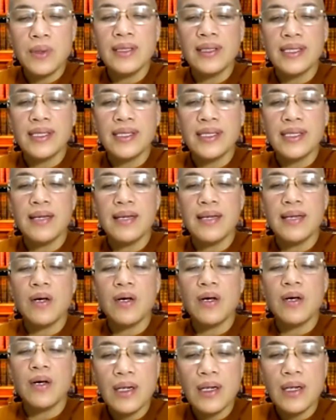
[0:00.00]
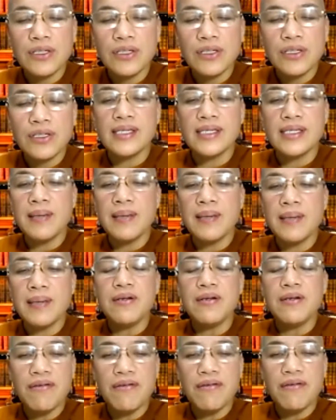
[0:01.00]
the same college, the same
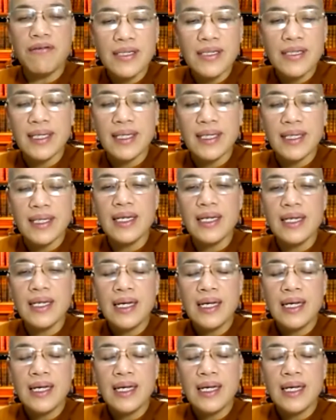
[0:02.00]
university,